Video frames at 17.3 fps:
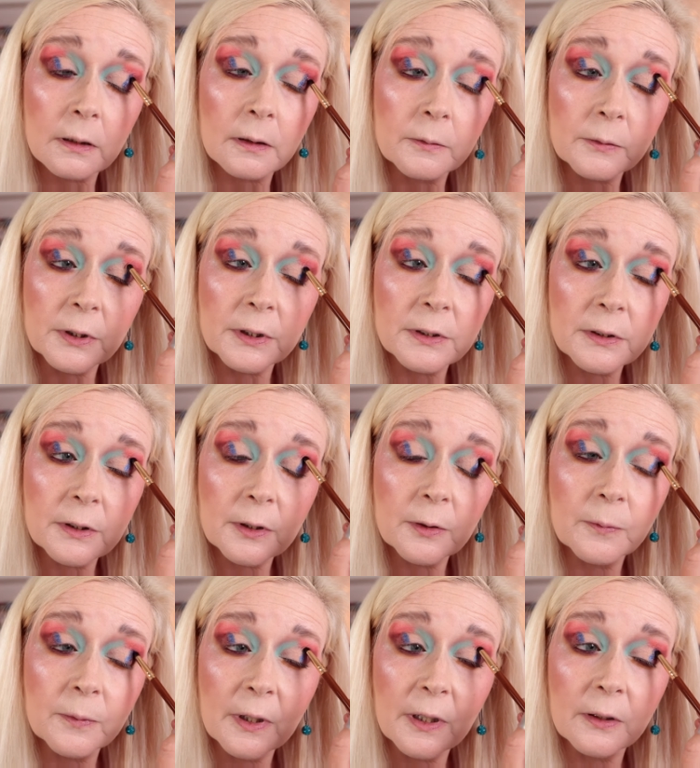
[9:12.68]
I'm just going
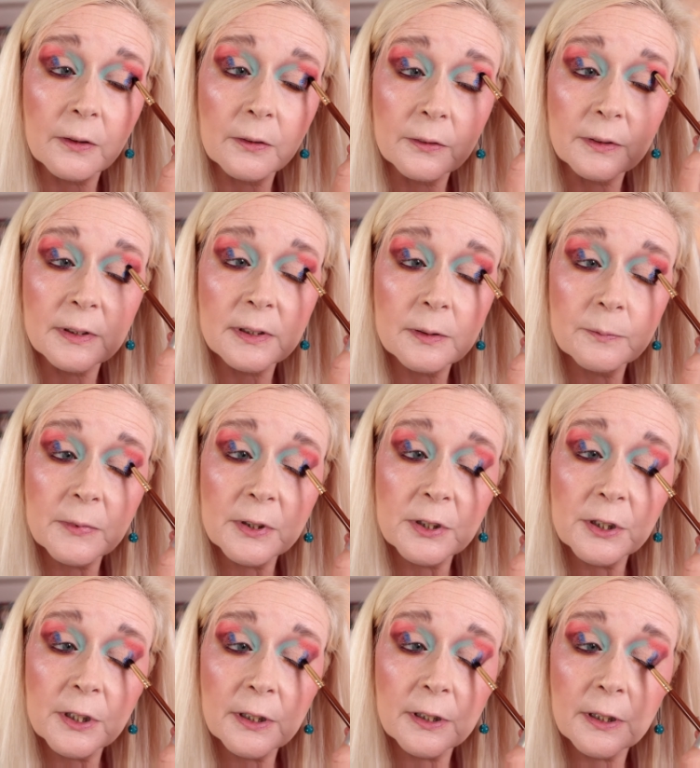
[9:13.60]
to work on
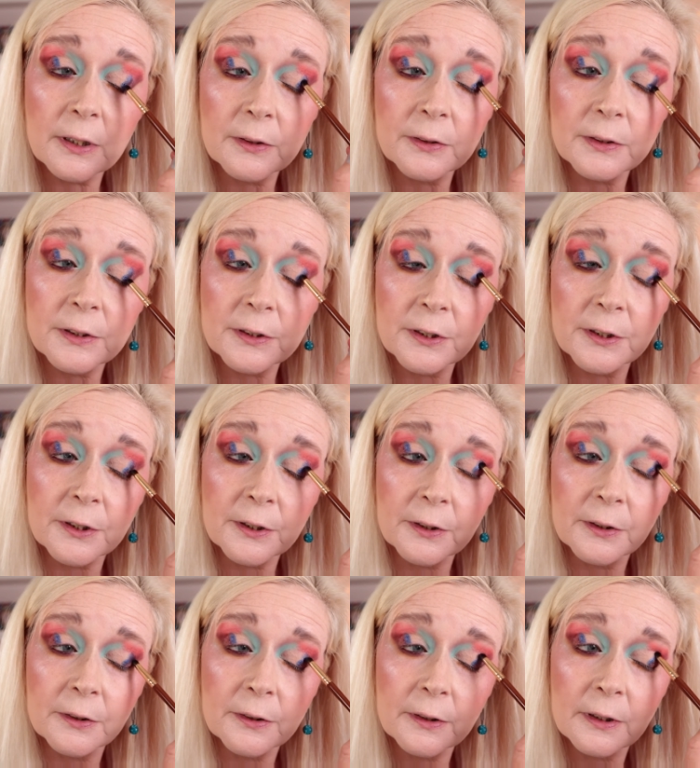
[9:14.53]
smushing those
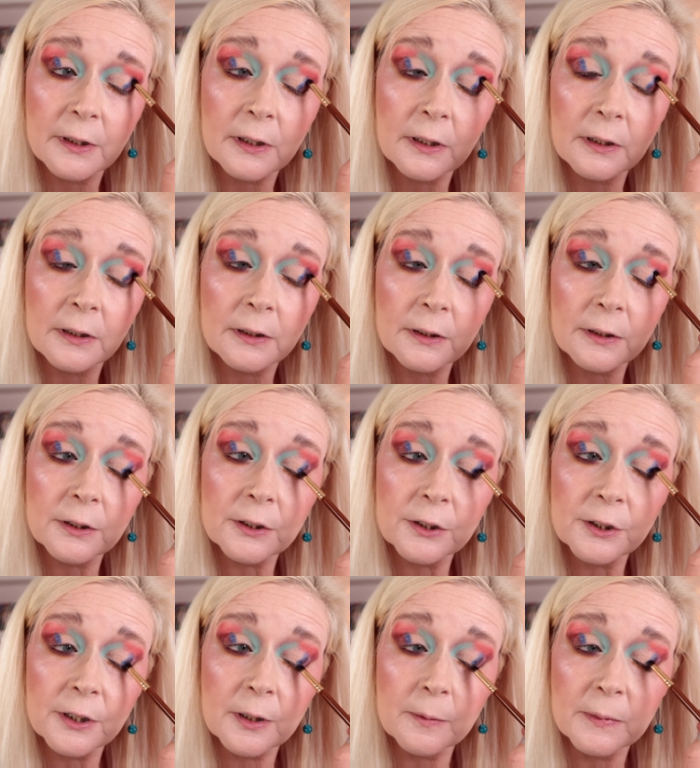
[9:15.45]
two
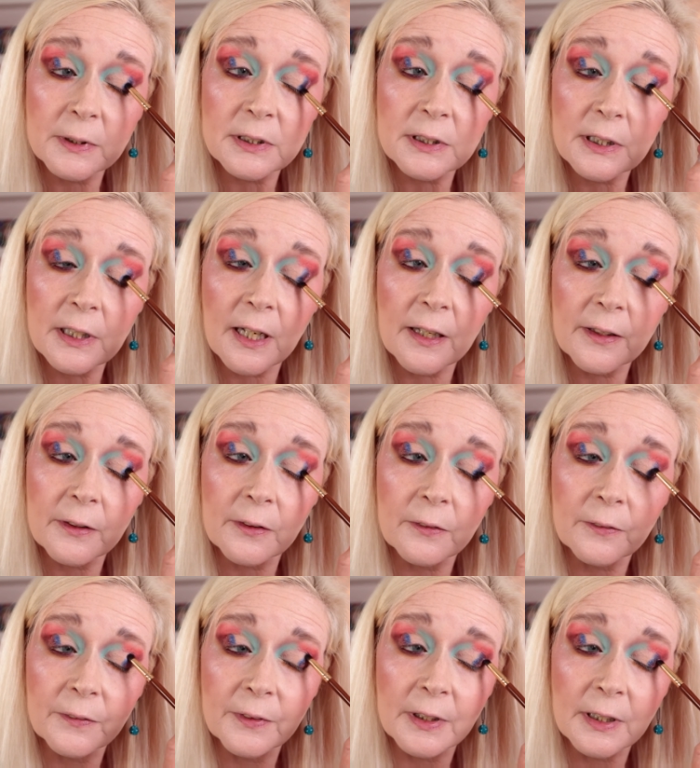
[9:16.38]
shimmers together
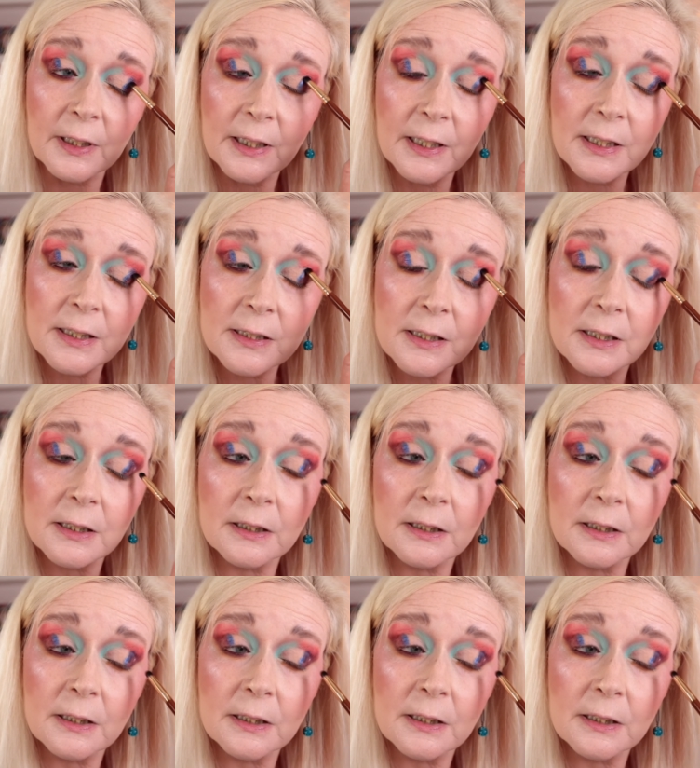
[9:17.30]
on the lid.